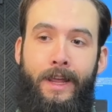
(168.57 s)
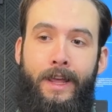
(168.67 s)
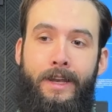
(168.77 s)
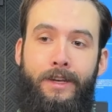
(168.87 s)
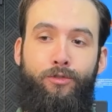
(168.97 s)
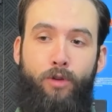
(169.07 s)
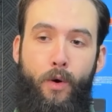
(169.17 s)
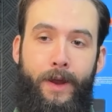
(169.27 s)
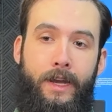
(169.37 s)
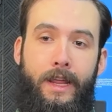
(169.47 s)
and
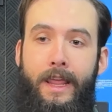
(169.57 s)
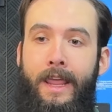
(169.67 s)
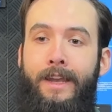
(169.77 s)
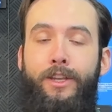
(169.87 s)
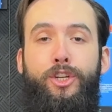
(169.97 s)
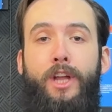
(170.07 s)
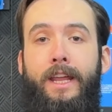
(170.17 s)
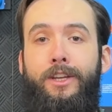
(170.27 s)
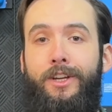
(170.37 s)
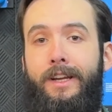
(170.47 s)
growing and
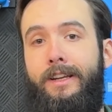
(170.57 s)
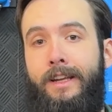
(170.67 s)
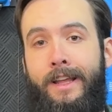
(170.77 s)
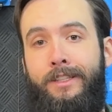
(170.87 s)
changing.